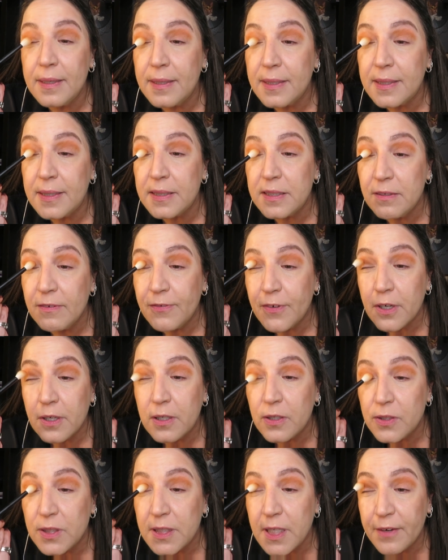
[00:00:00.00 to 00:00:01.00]
Because a
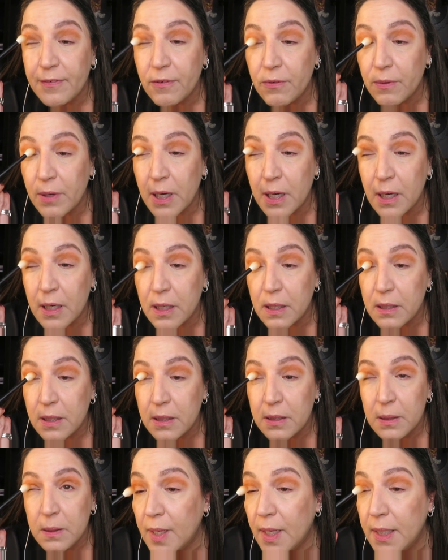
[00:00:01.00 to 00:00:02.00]
Virgo's never wrong.
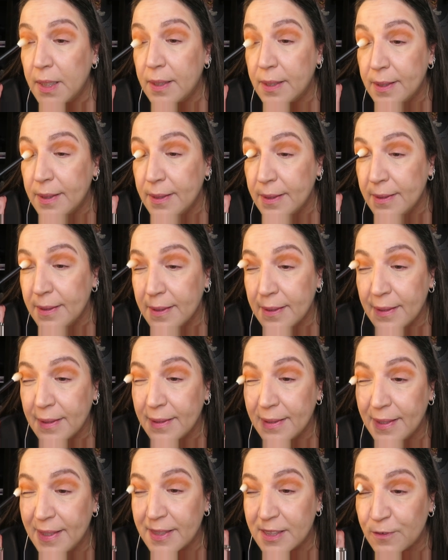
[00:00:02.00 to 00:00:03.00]

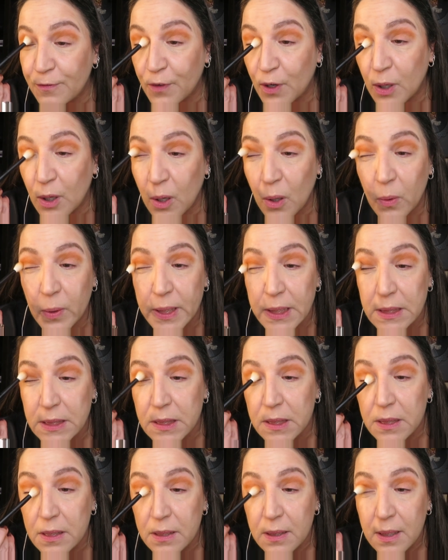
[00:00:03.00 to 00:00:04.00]
This Virgo
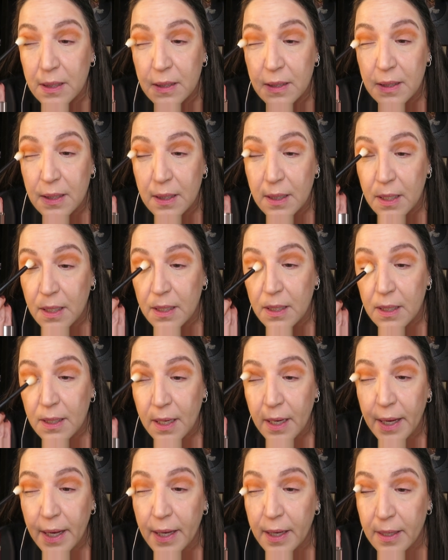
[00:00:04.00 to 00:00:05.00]
is.
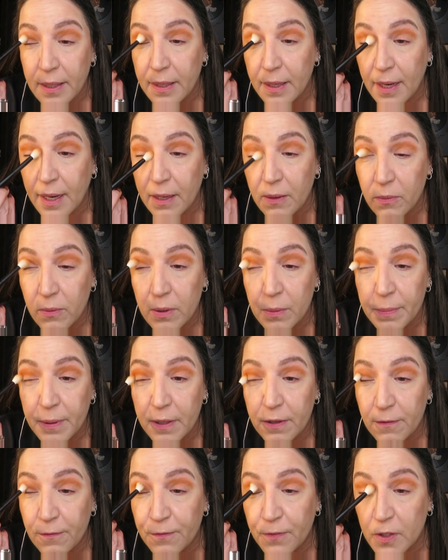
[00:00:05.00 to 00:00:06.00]
And I will
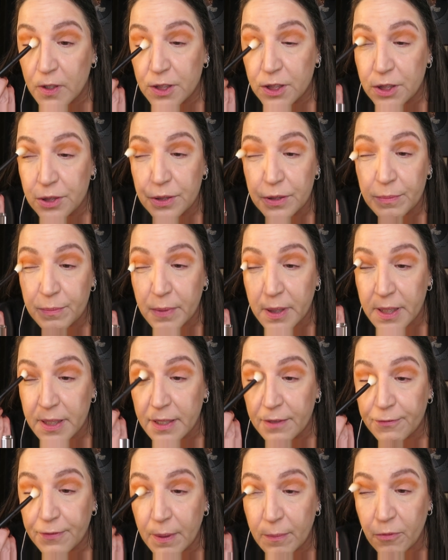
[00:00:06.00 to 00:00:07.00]
be the first to
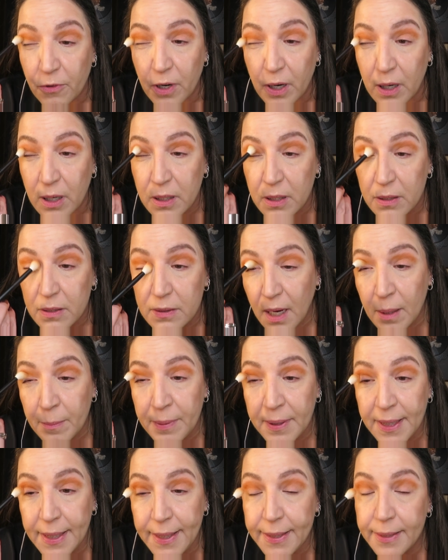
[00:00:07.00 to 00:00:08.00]
admit if I'm wrong.
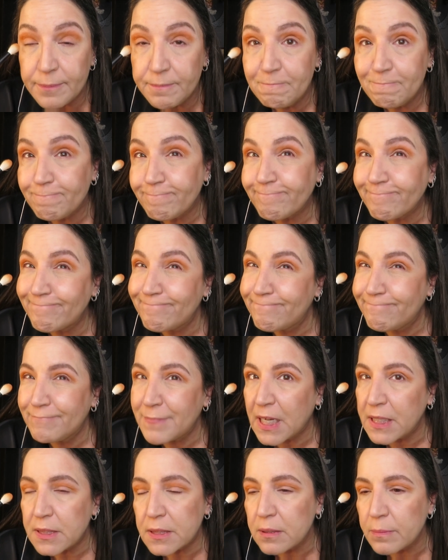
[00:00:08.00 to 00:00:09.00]
Hubby,
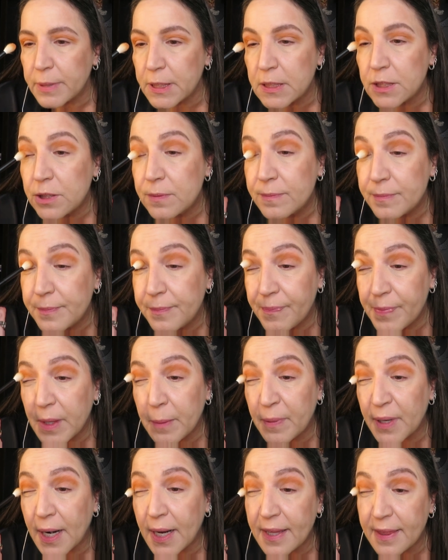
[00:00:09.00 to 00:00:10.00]
not so much.
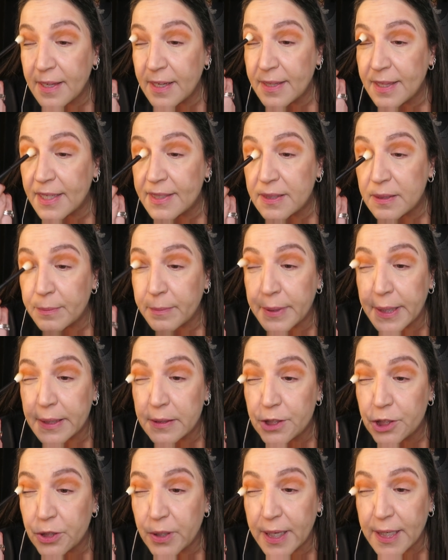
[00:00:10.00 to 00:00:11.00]
But I think that's a
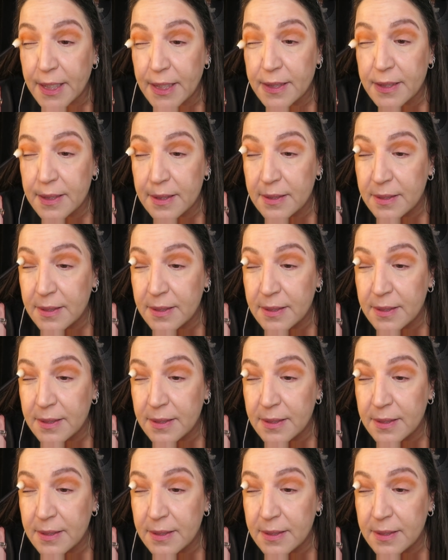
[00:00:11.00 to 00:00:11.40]
male trait.